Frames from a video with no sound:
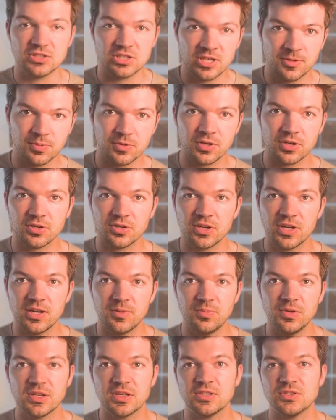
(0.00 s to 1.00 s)
cheaper to
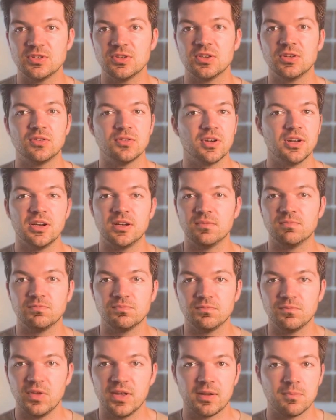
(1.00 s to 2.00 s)
create because you can create it
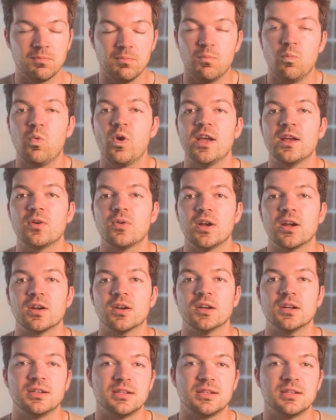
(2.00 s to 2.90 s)
like way quicker.